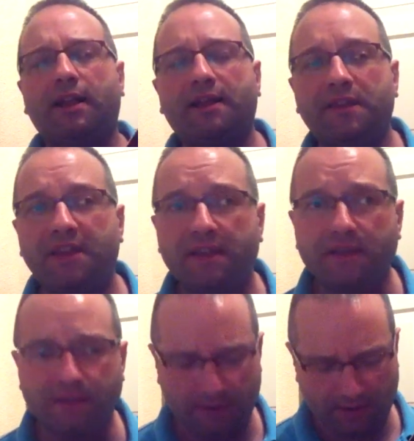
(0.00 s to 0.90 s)
like
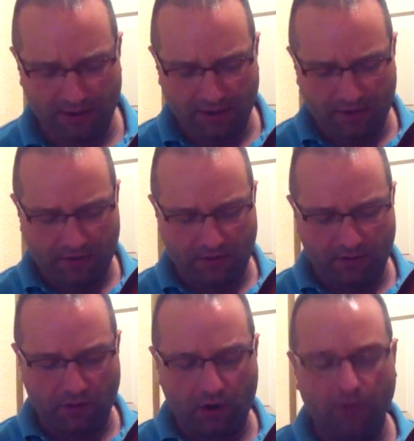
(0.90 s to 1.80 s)
this,
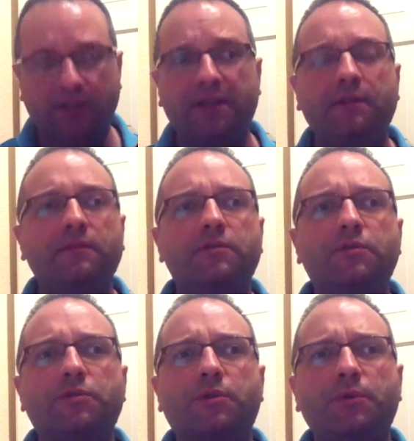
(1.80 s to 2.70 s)
only
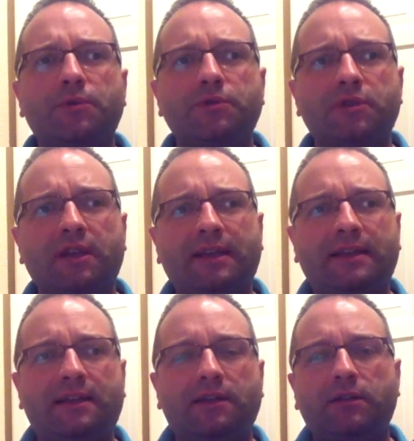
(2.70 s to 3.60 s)
2 screws
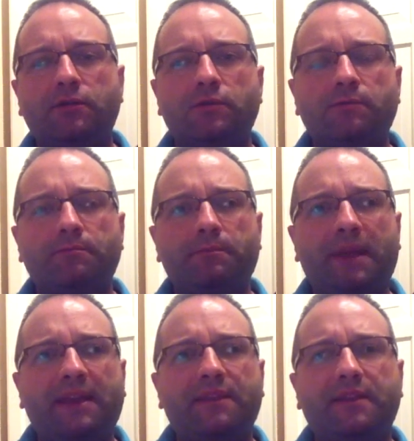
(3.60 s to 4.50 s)

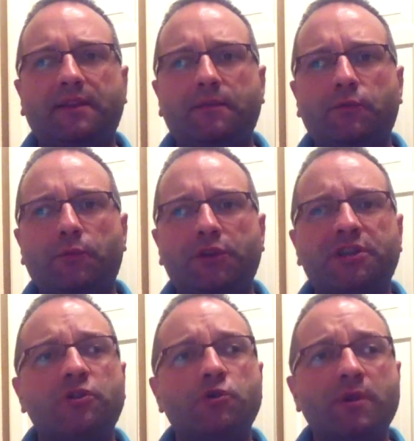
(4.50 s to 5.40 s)
make the
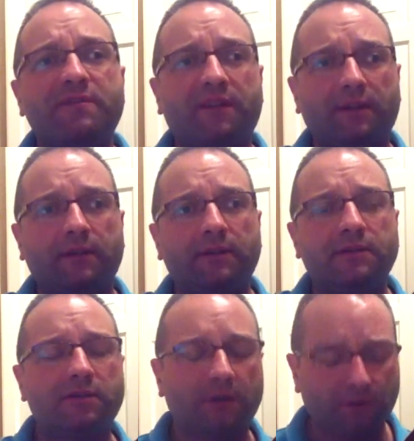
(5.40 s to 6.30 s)
bridge swivel,
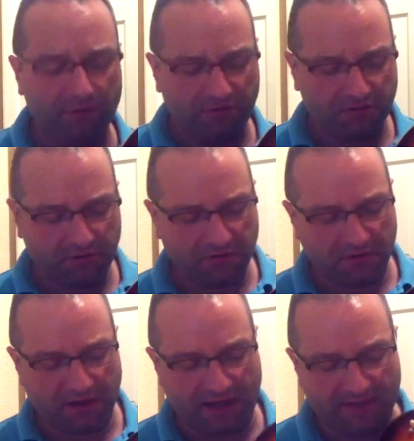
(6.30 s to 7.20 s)
so you
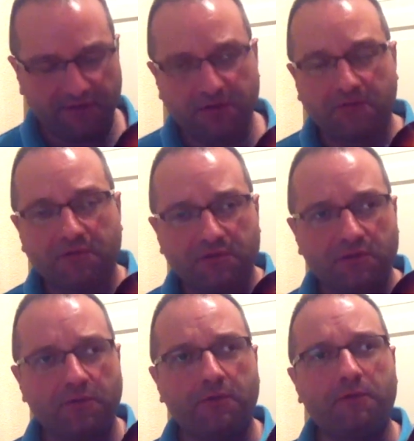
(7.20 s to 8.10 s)
don't have
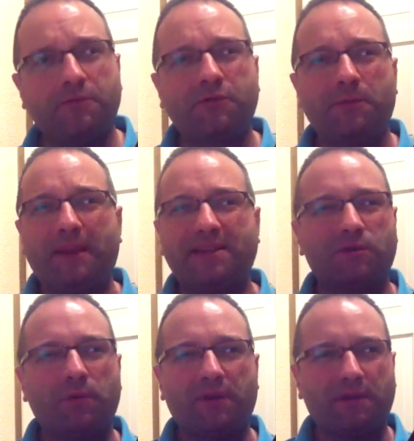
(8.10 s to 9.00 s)
to
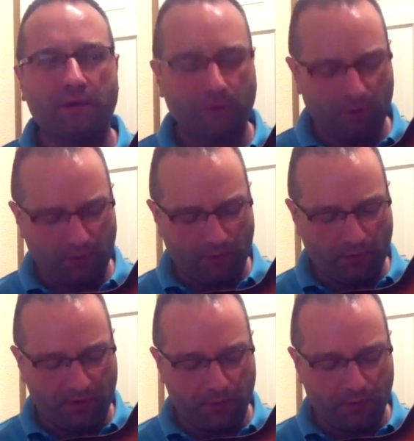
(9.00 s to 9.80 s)
mess with the